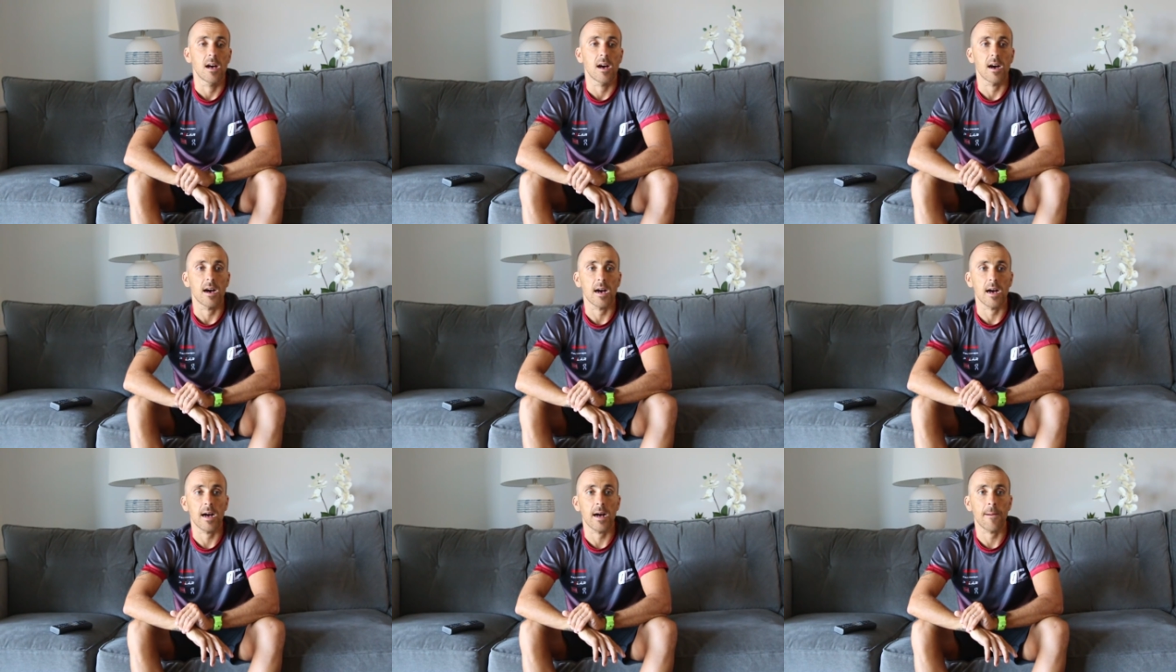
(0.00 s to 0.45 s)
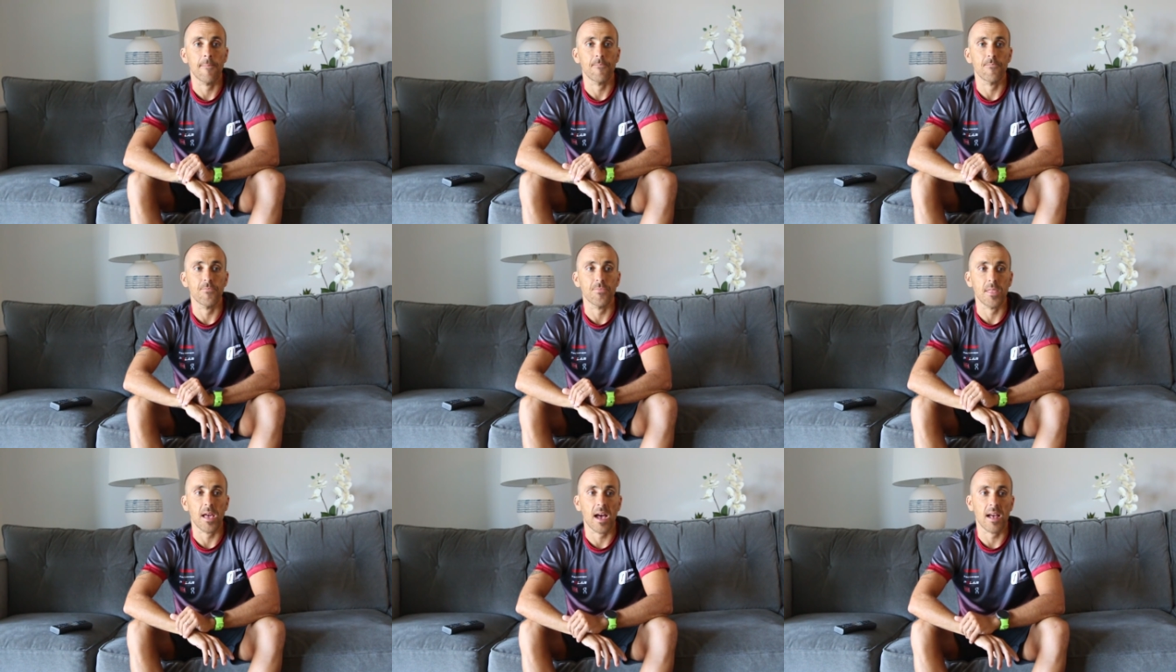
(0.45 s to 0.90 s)

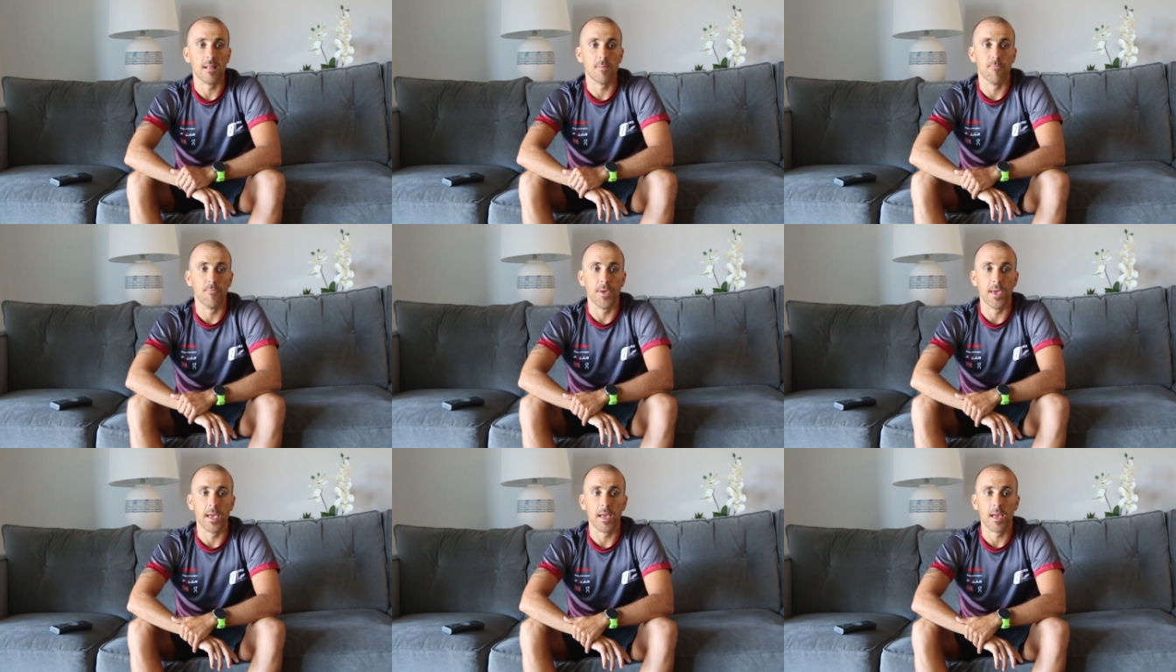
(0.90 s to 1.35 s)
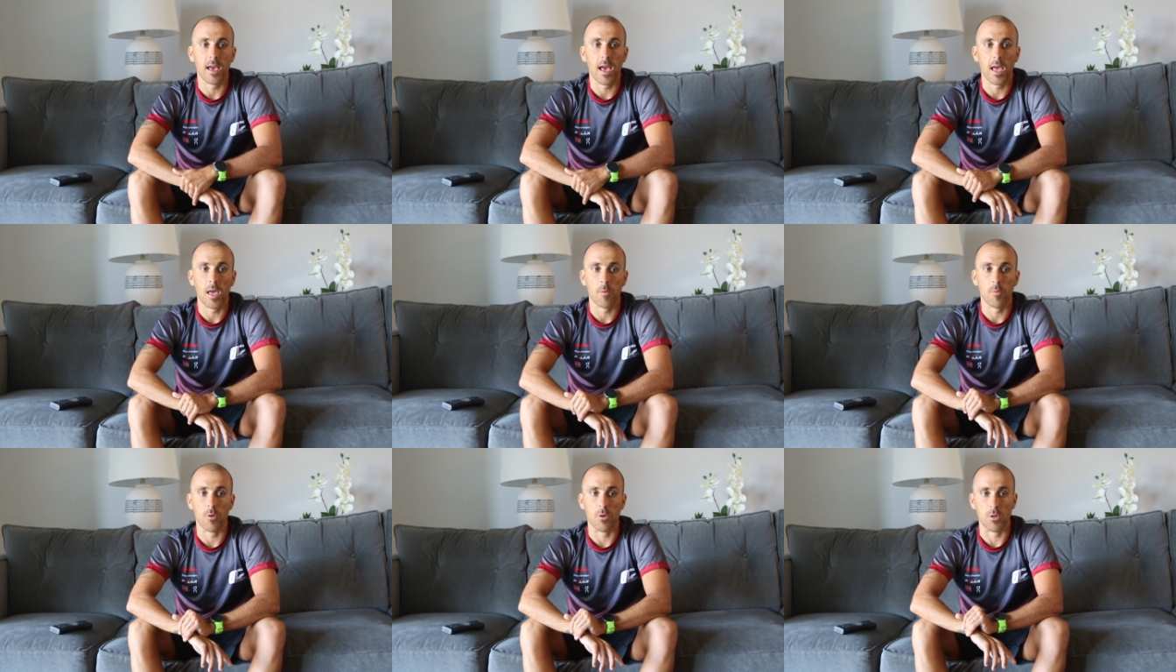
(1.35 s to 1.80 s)
Not being
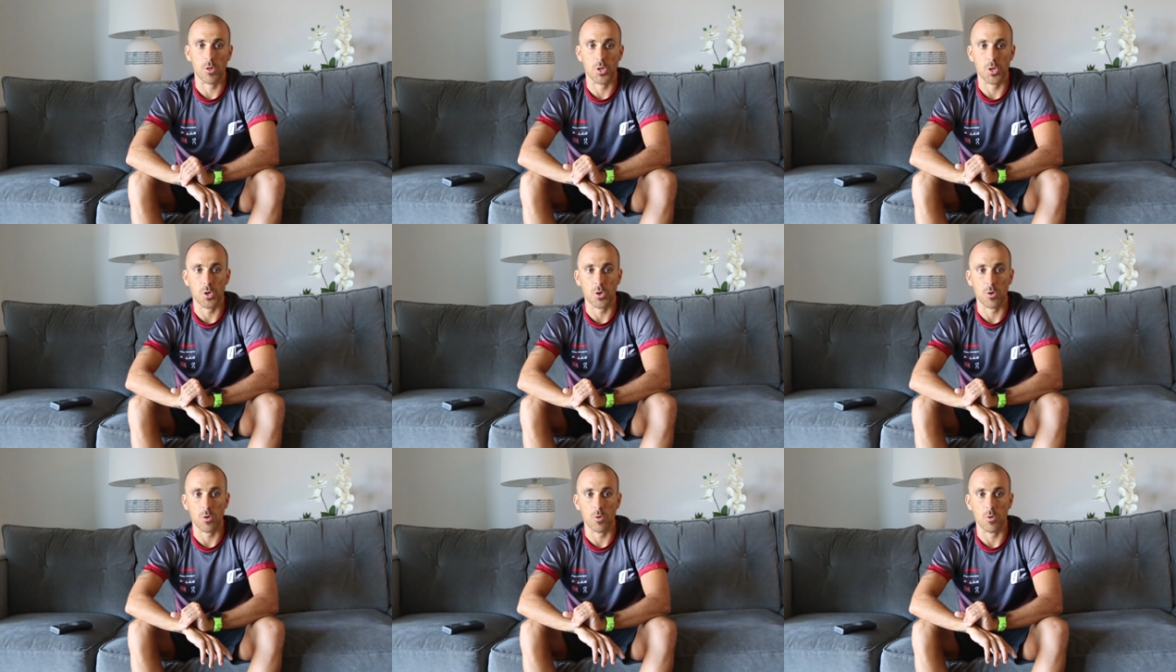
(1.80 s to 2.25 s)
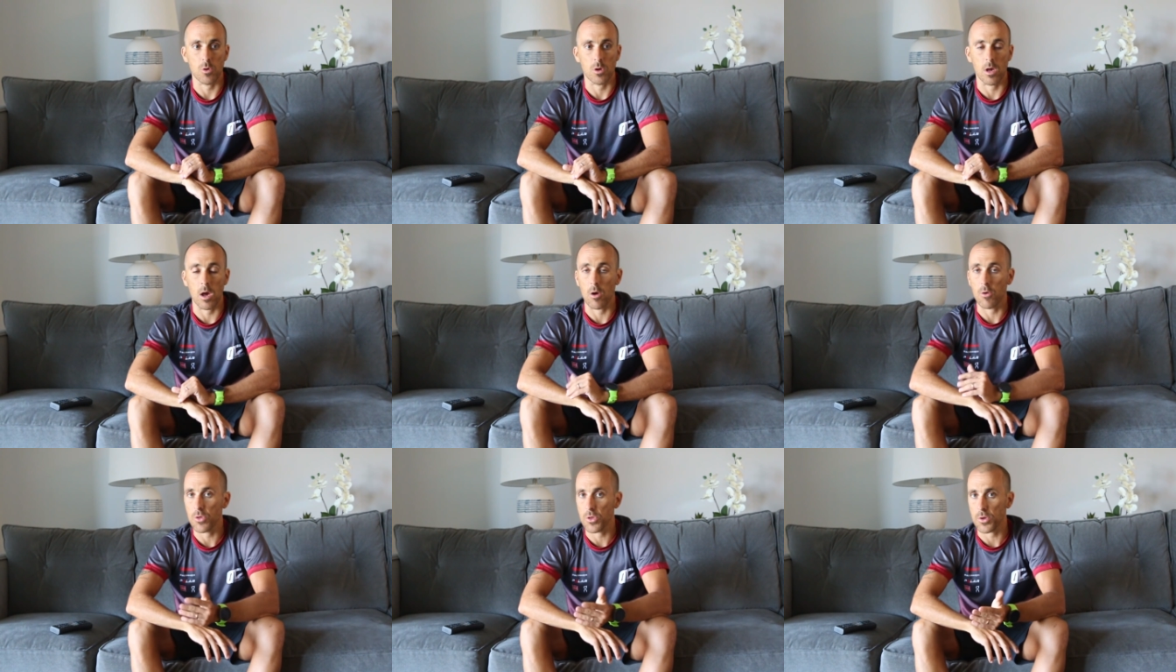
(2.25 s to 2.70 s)
able to
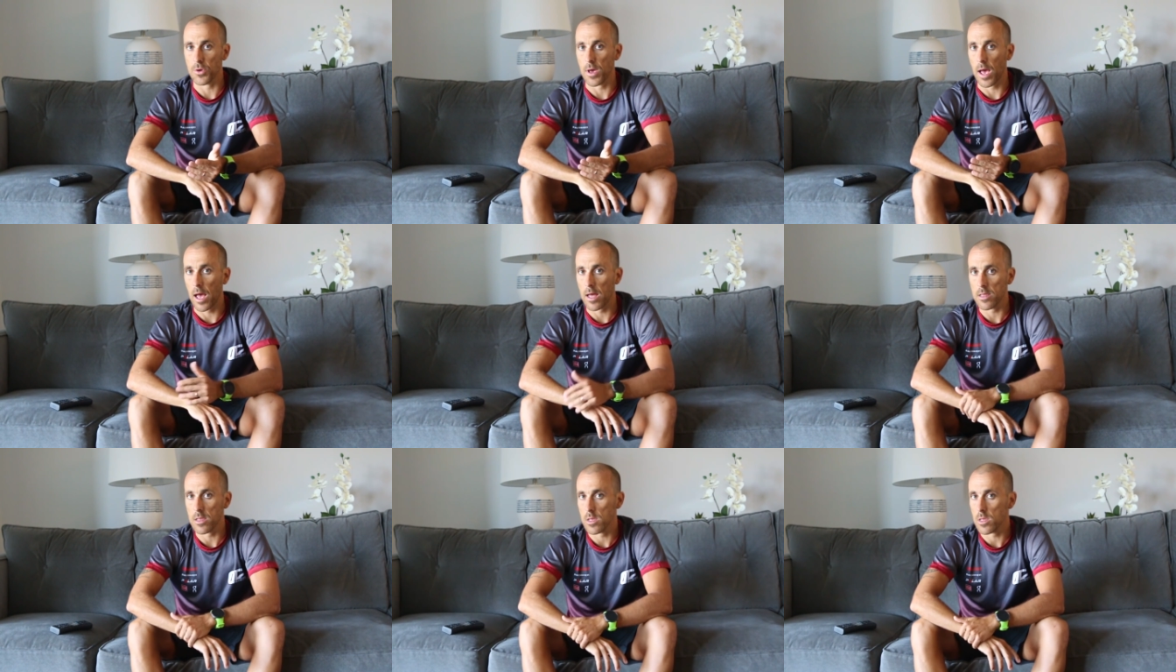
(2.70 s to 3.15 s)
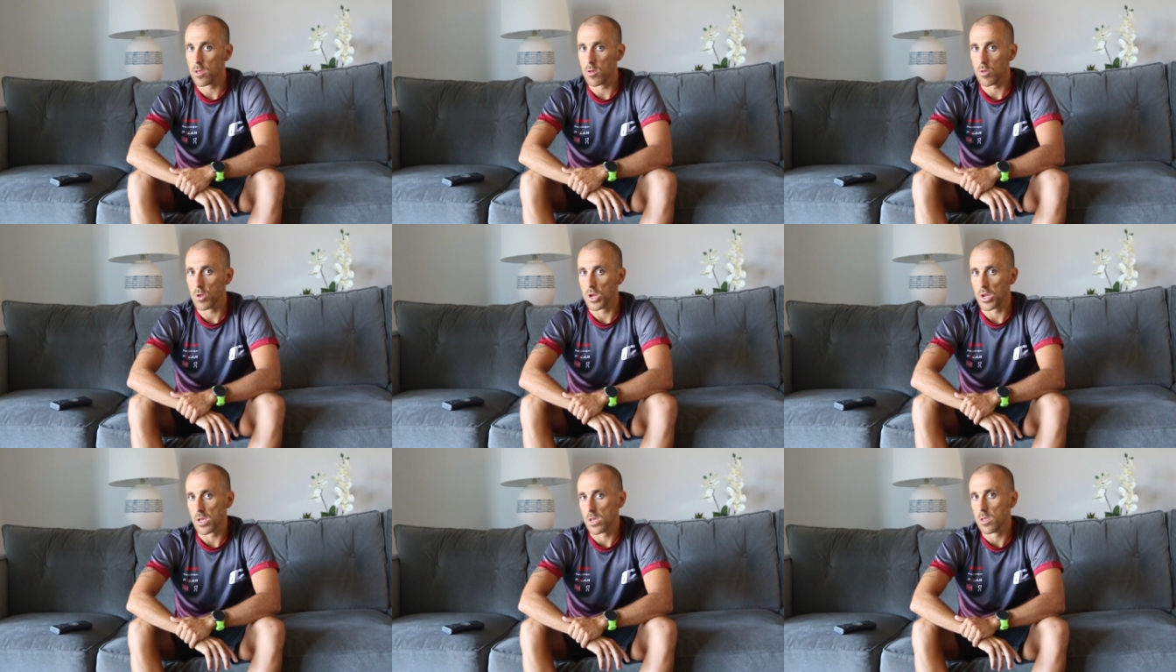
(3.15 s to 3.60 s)
go to
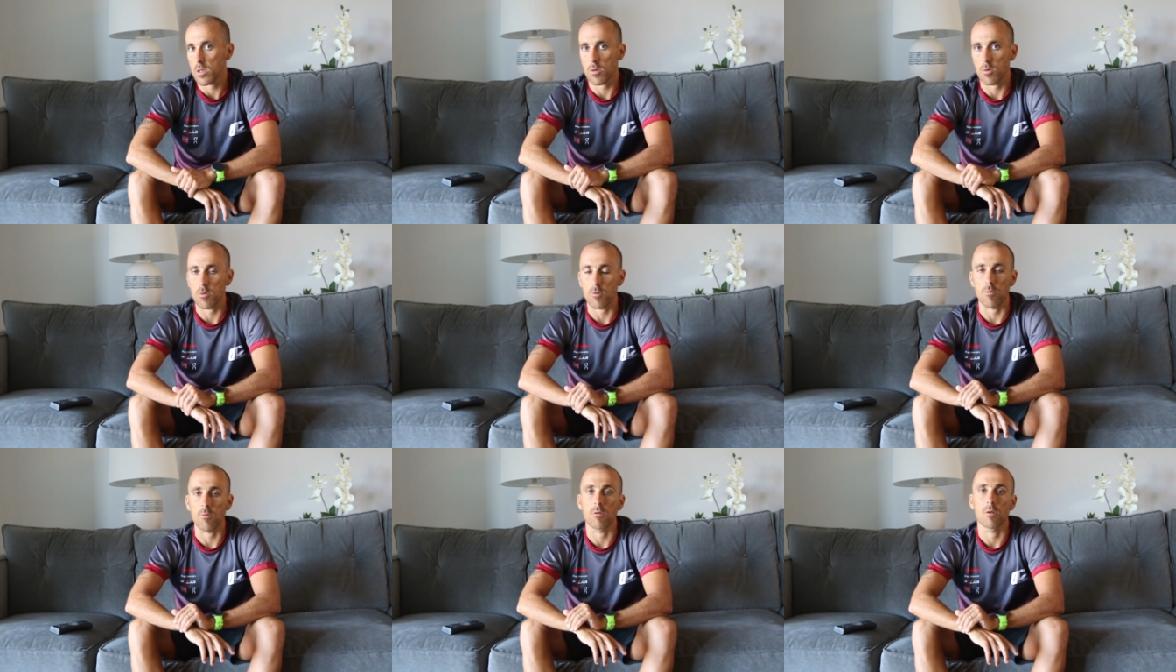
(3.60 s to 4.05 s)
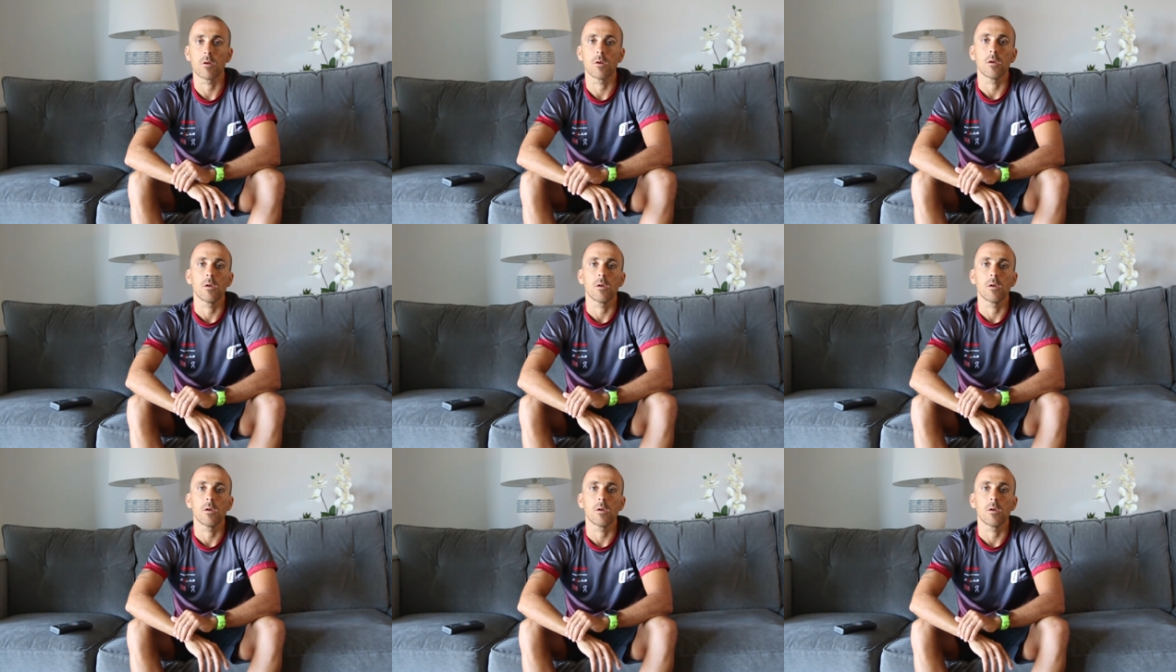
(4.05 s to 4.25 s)
altitude, just to